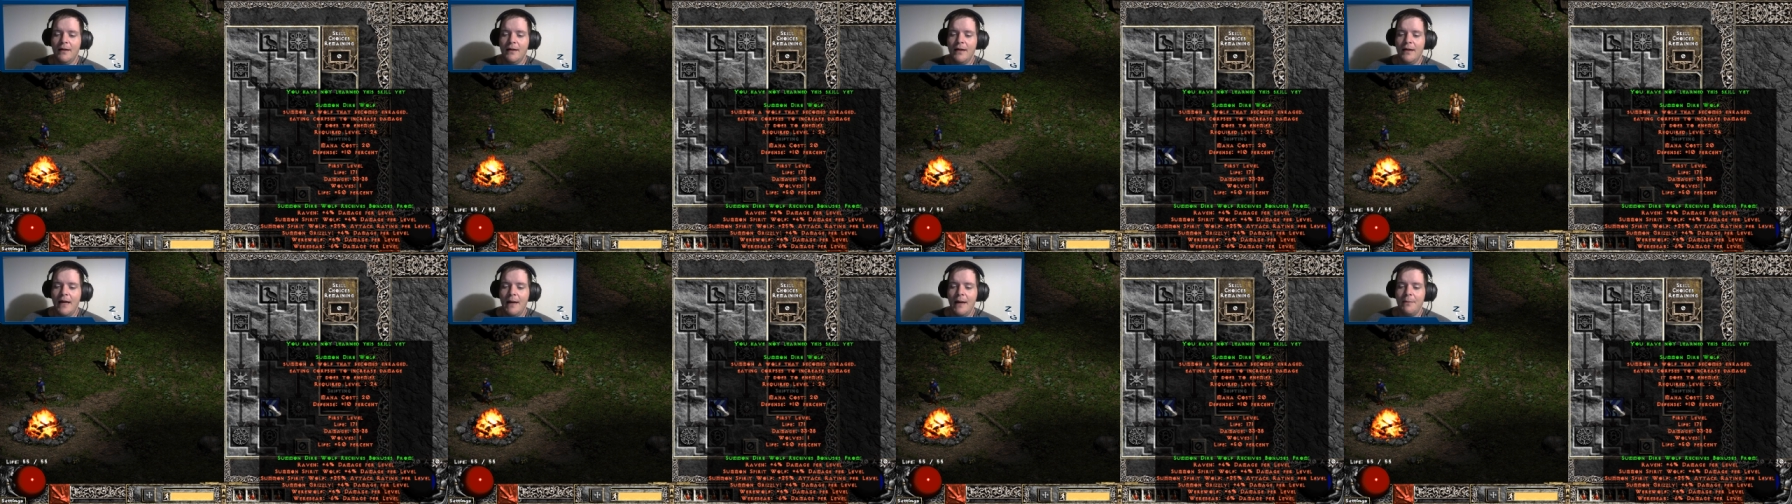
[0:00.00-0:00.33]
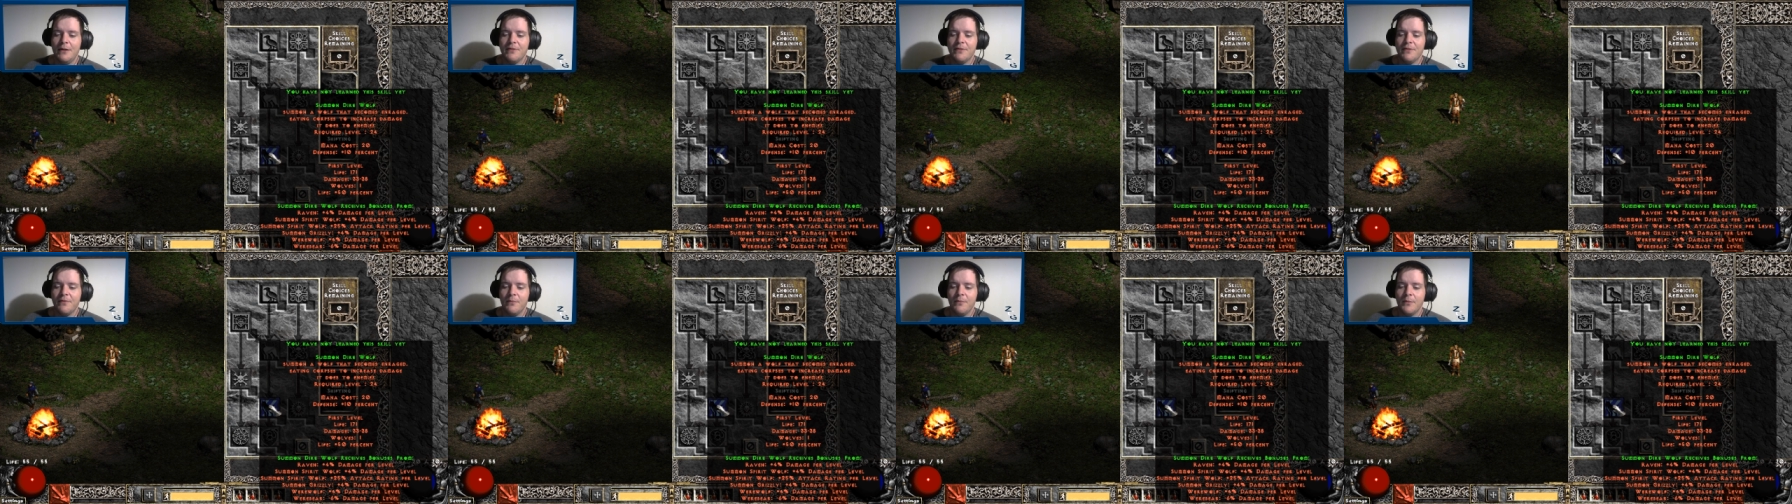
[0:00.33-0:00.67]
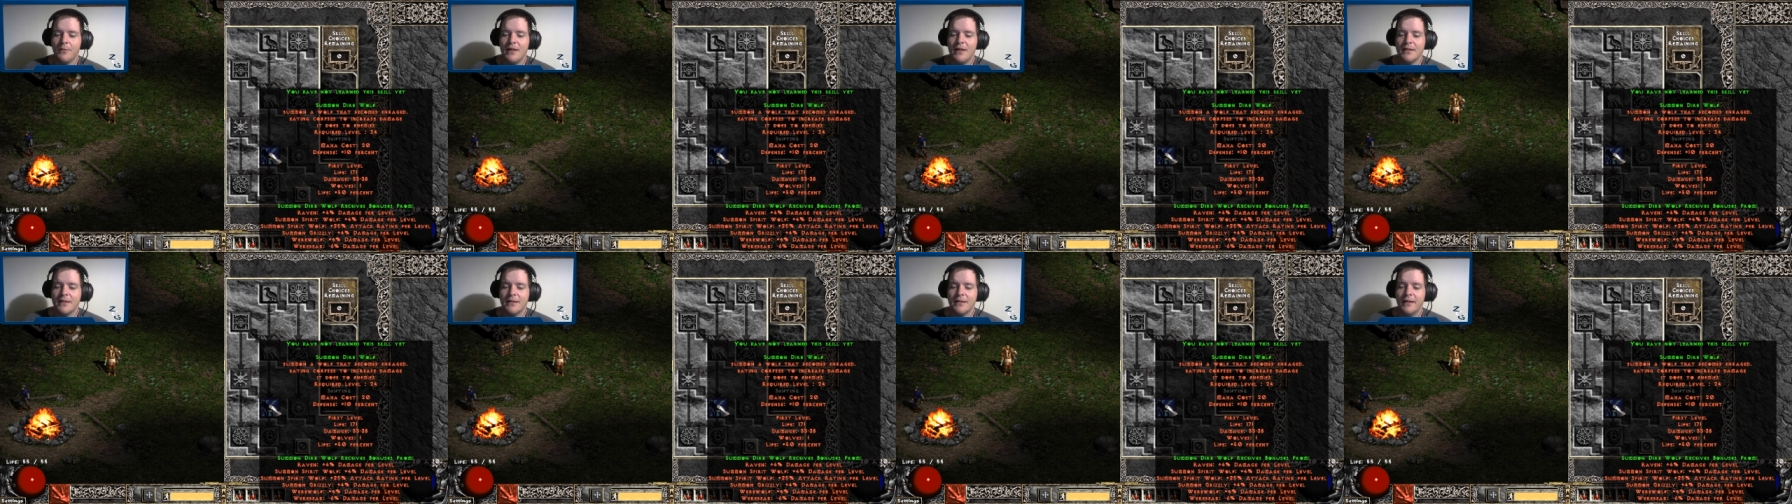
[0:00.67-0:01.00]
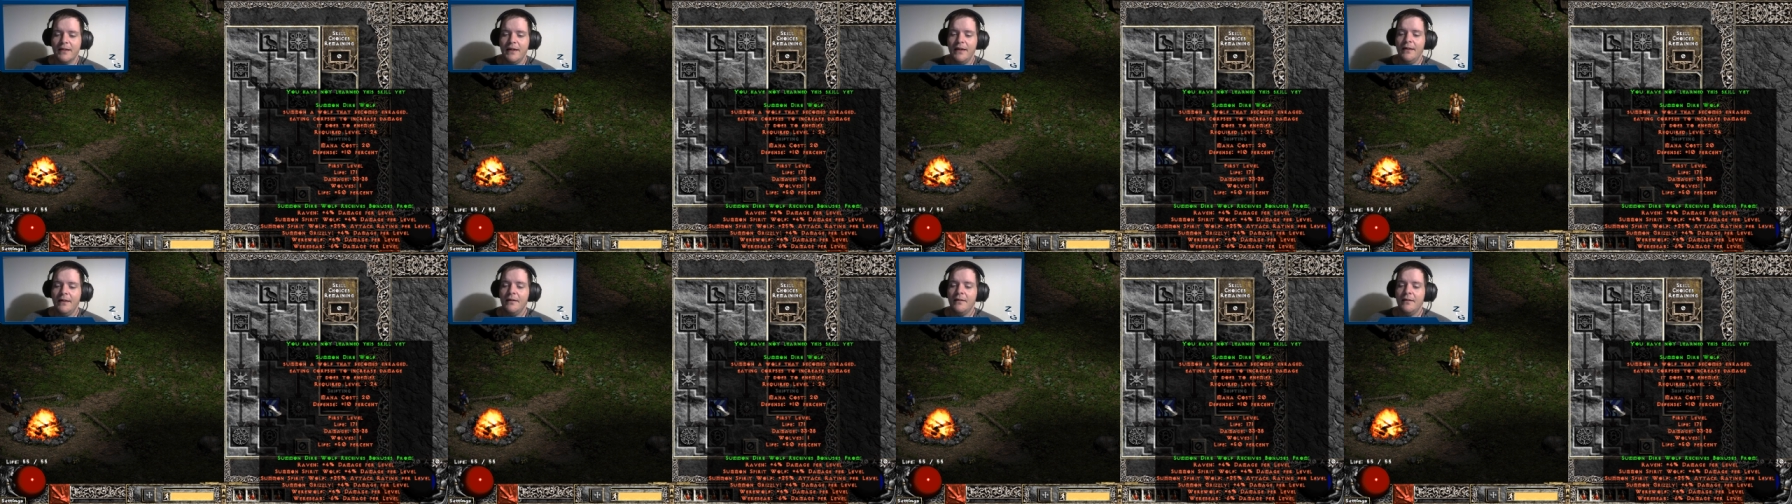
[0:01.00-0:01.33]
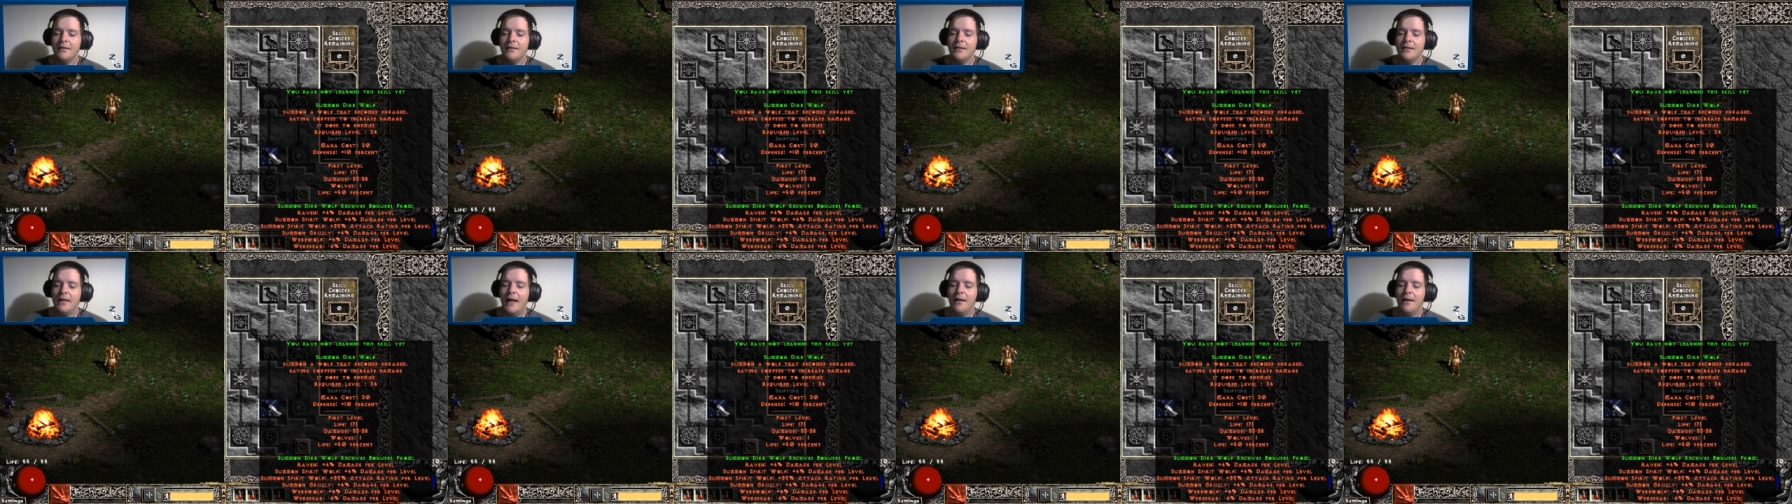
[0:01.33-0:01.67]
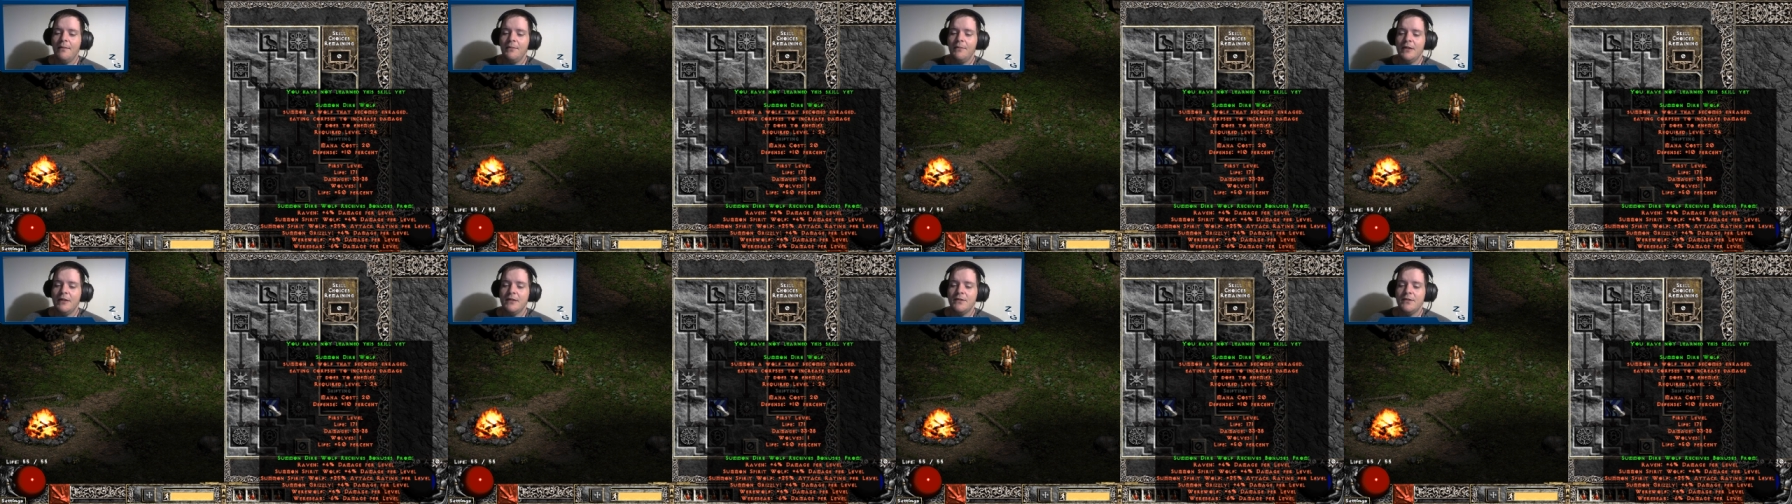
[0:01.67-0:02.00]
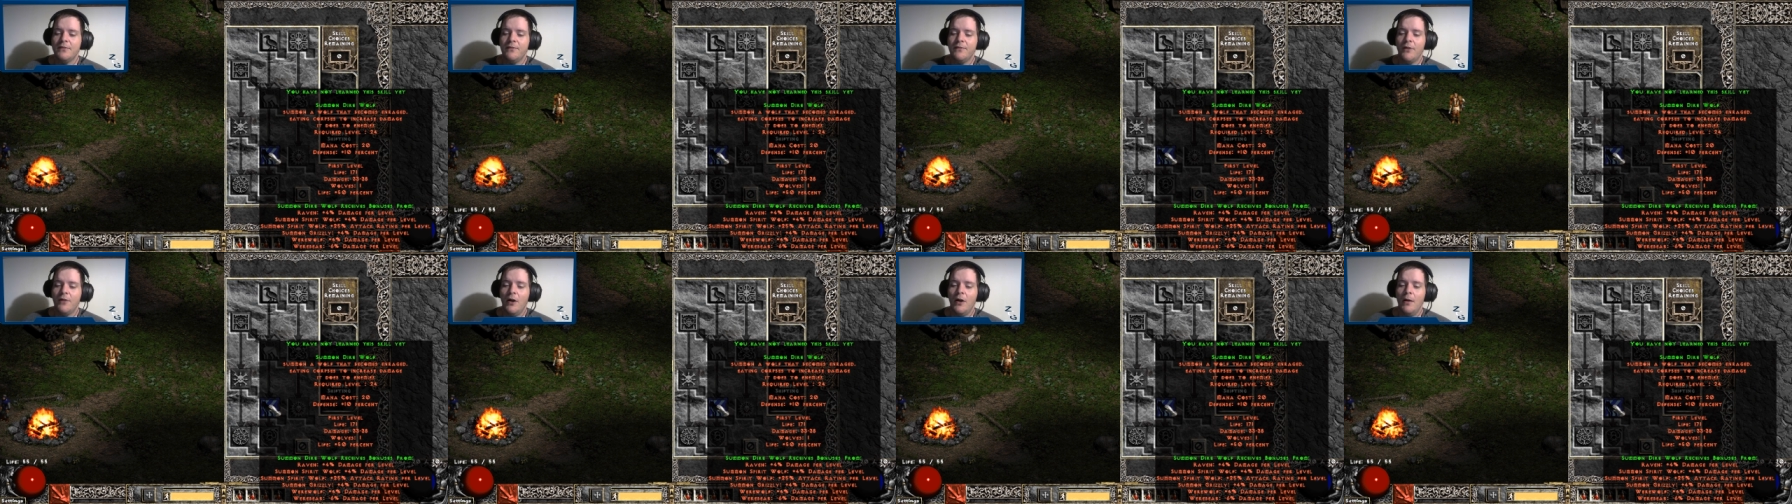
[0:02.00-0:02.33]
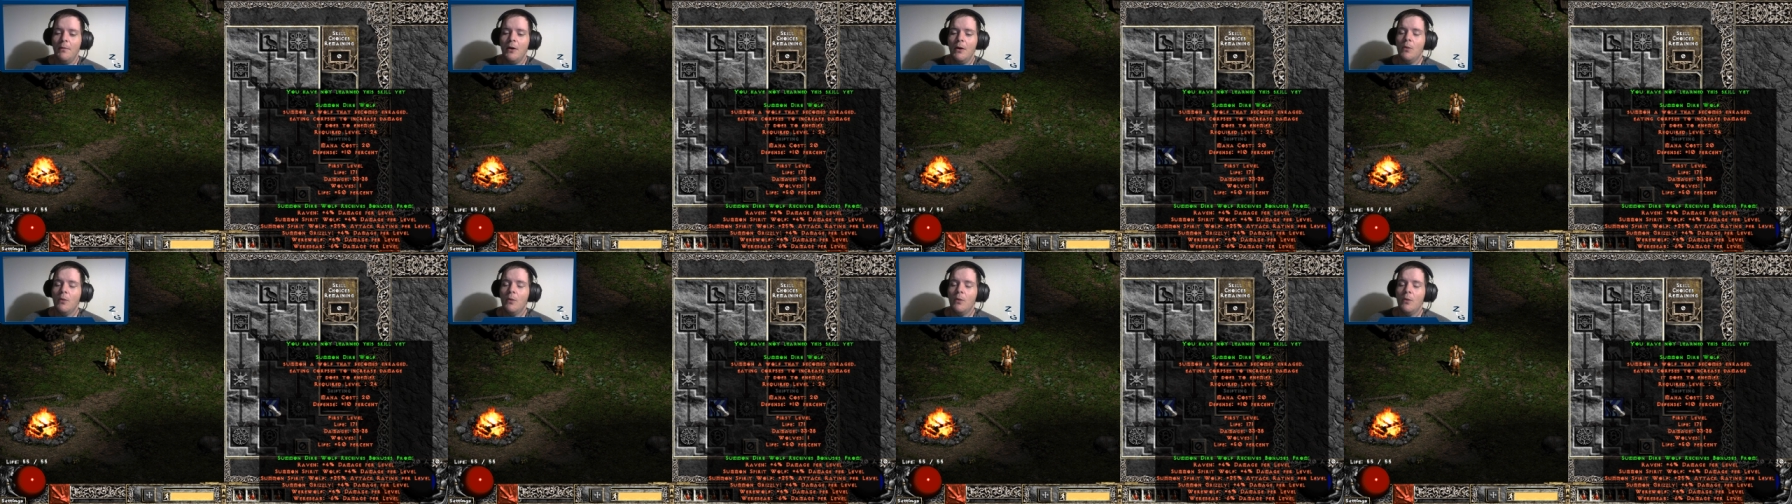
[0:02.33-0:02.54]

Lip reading: damage from Grizzly, damage from